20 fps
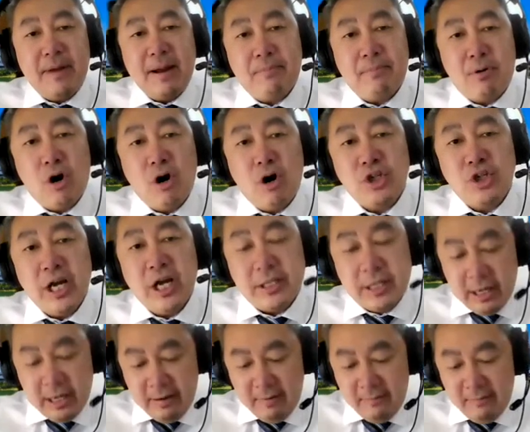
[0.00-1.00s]
big projects
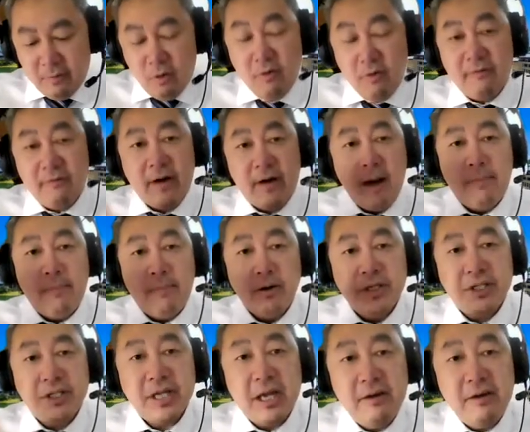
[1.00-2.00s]
that involve about
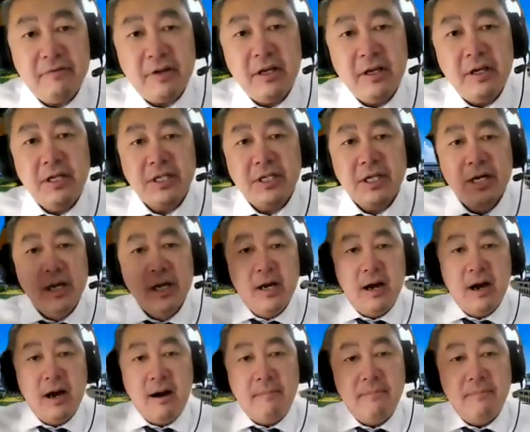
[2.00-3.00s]
safeties,
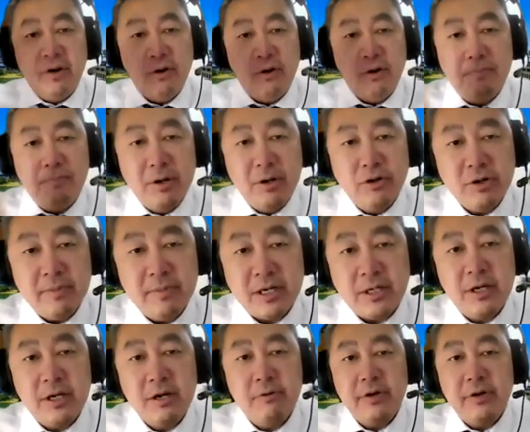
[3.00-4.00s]
building
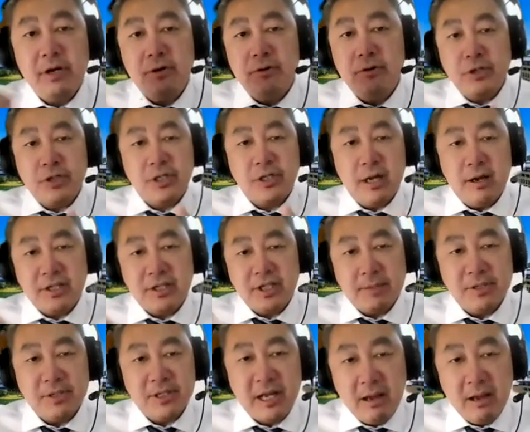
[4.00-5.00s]
materials,
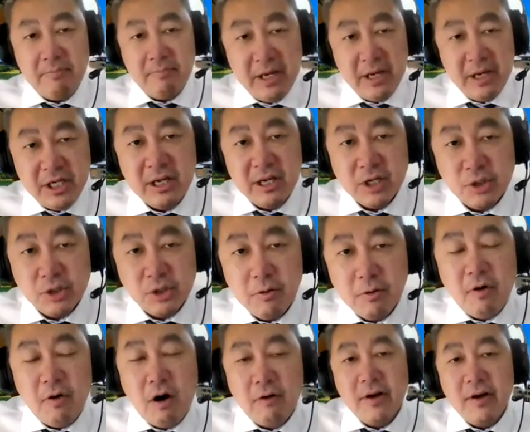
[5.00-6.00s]
sustainability, and so
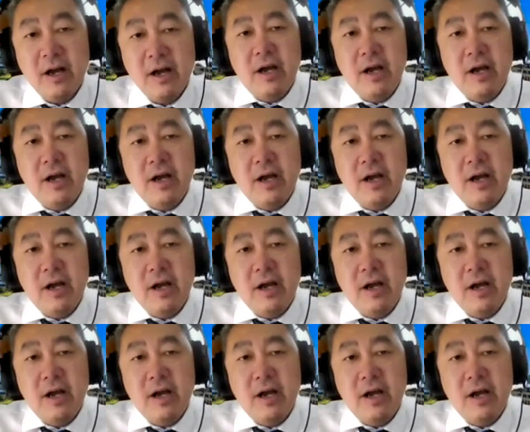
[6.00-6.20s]
forth.